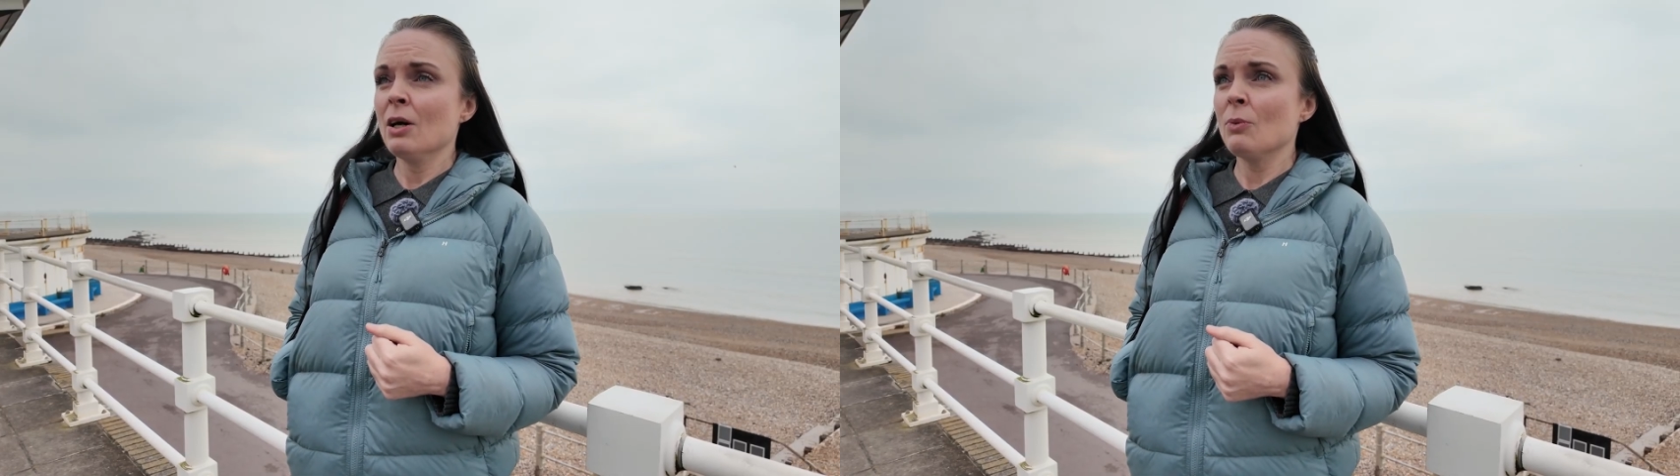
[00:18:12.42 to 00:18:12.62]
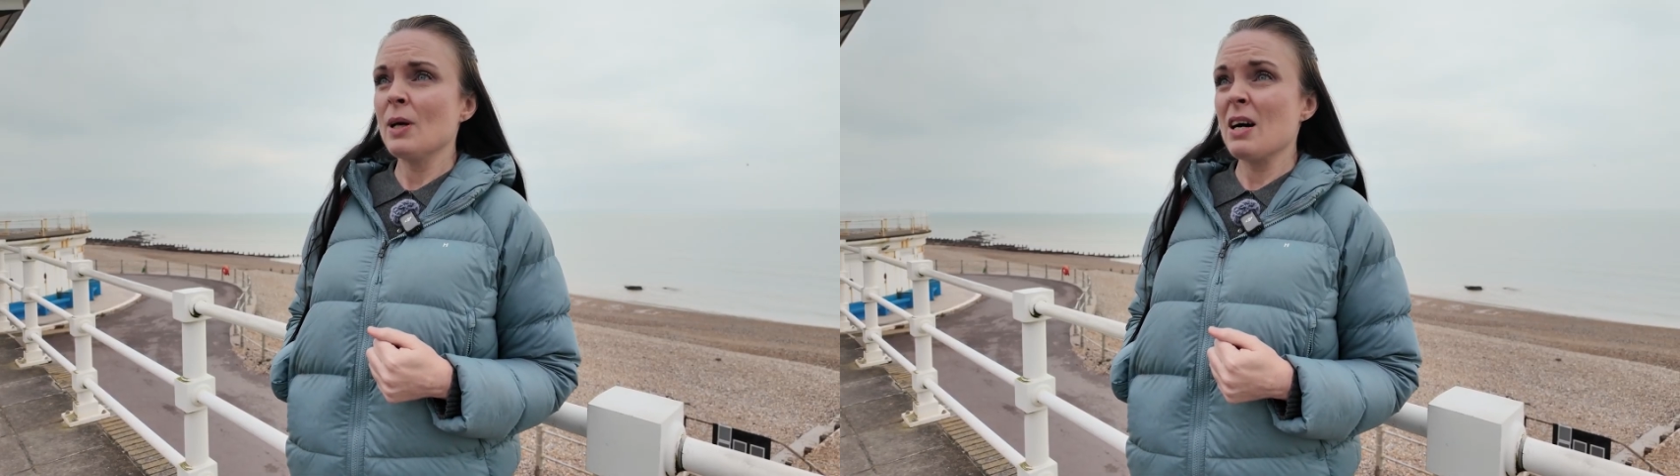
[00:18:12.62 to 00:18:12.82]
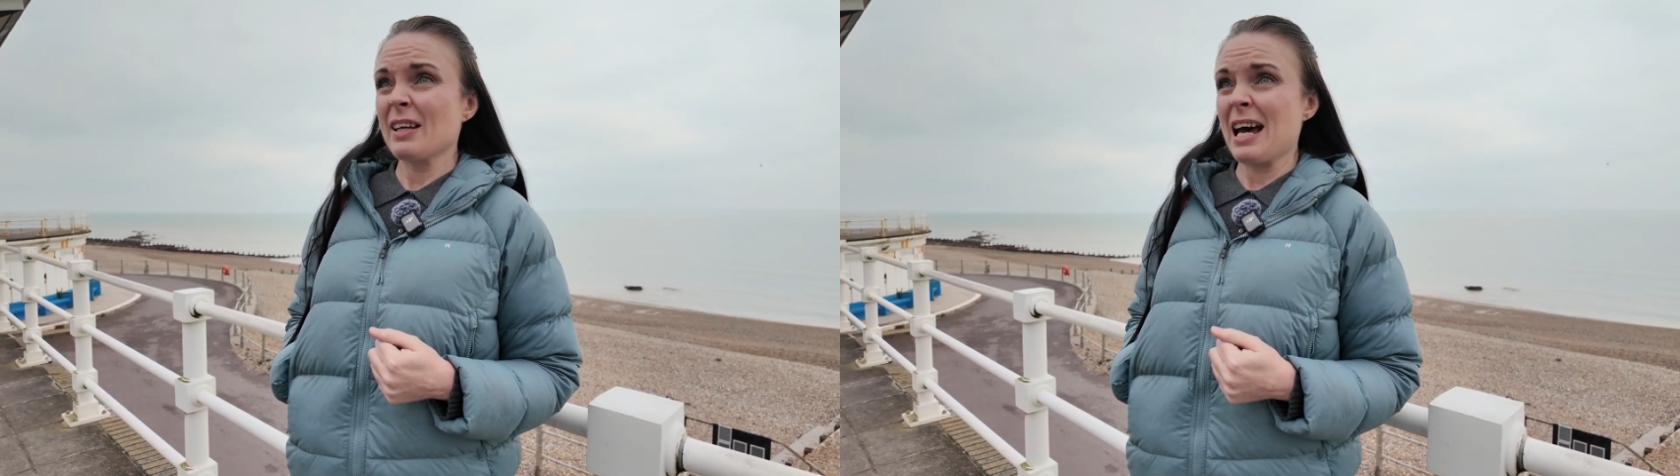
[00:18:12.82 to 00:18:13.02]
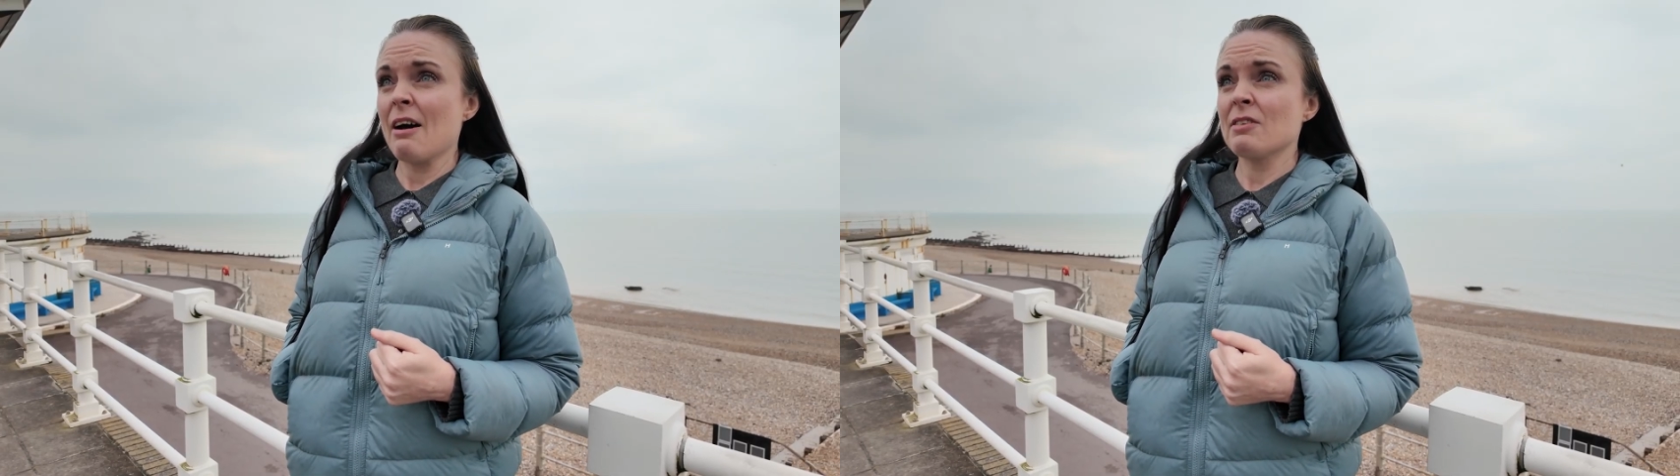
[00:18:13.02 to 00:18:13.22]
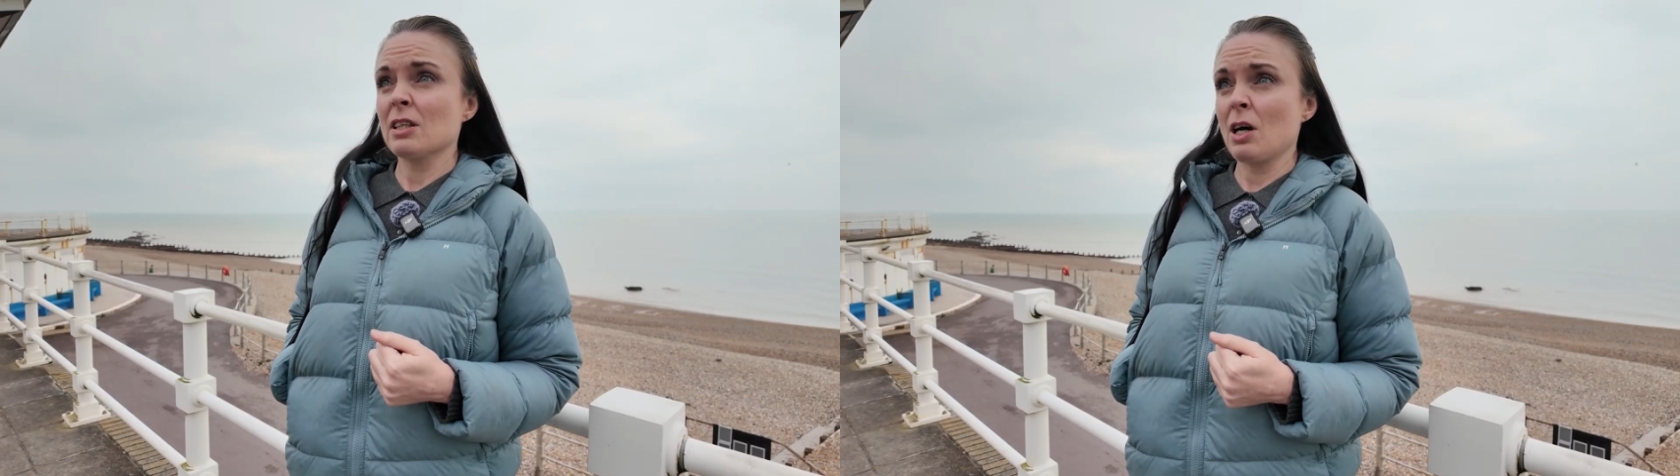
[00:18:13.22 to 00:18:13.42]
we are going to
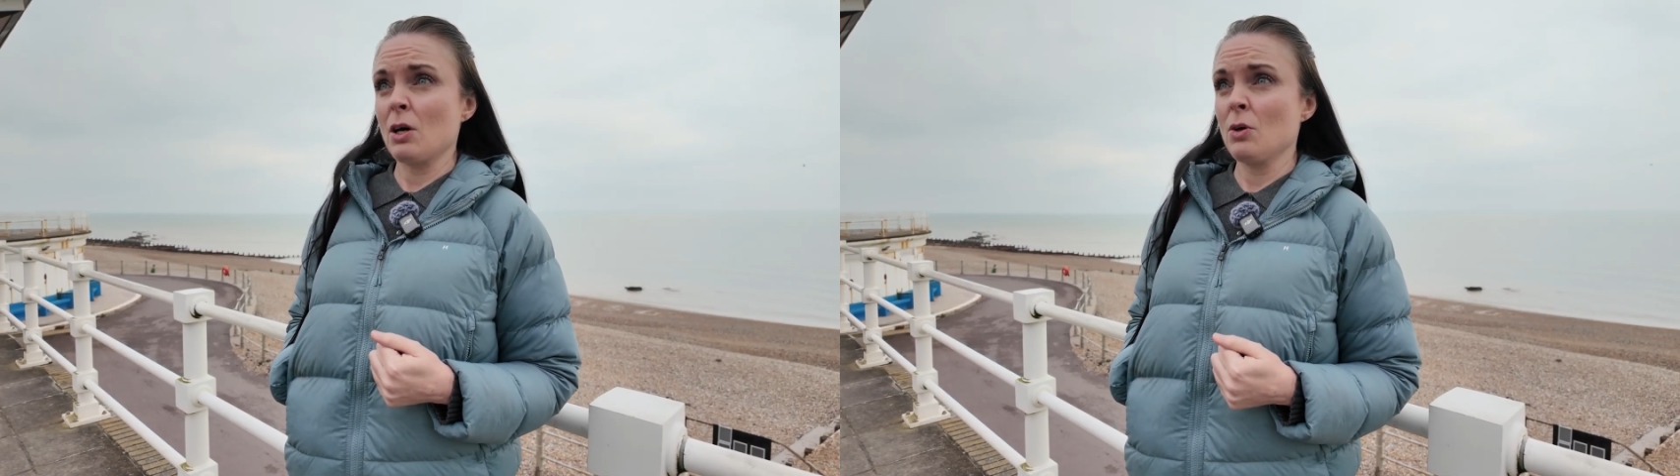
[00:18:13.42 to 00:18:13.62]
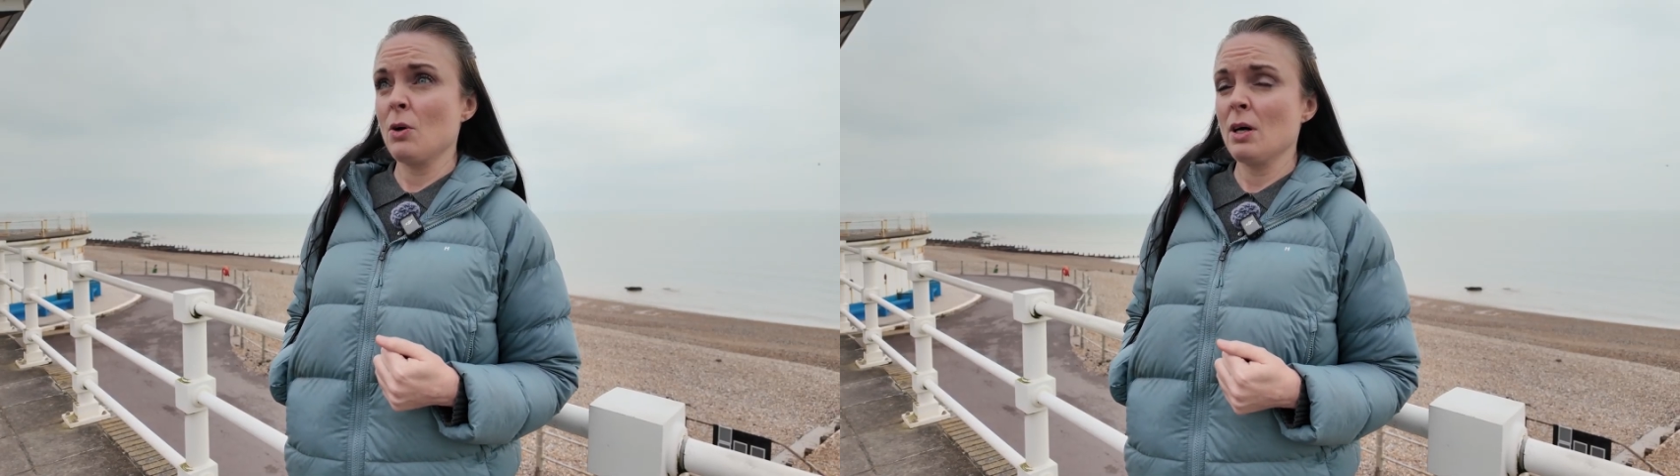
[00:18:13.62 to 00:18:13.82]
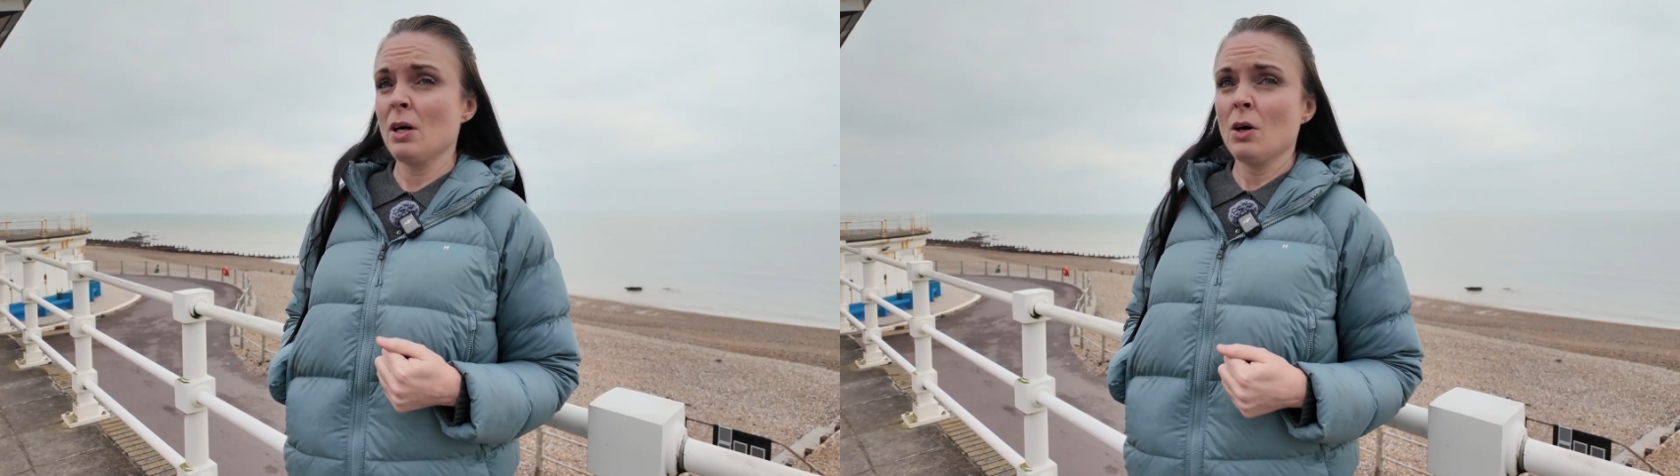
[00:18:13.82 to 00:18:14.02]
have to go